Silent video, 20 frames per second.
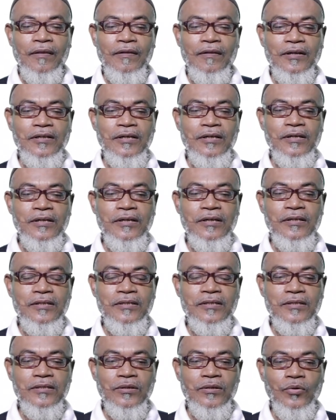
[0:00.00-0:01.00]
That it
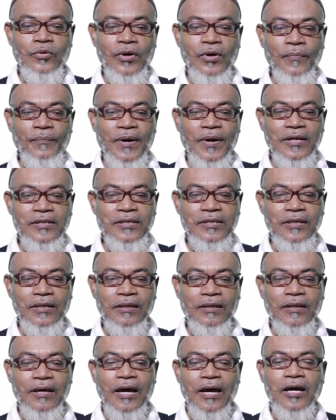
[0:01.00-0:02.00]
is, we are
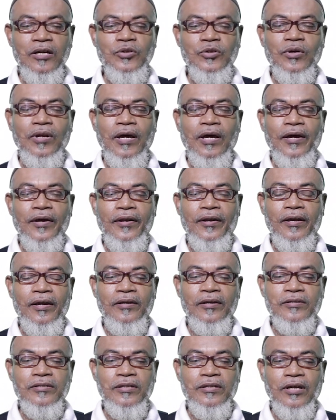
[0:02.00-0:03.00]
passing the actual
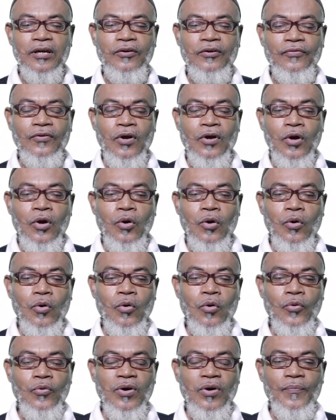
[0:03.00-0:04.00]
array itself,
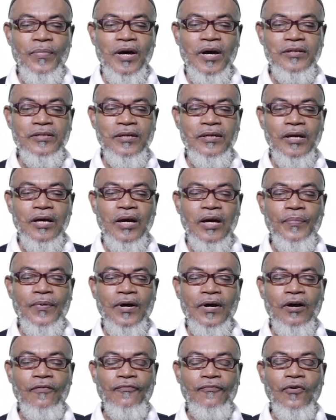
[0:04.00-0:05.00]
or we are passing up
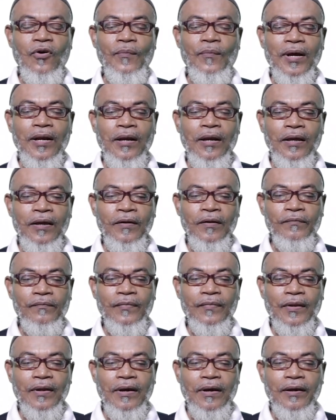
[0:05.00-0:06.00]
a formal
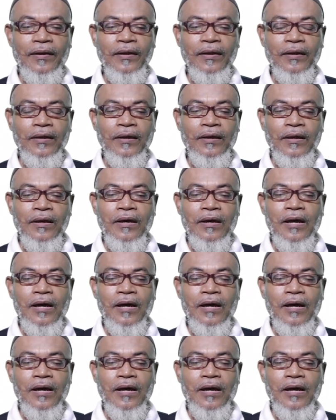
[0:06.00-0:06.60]
array.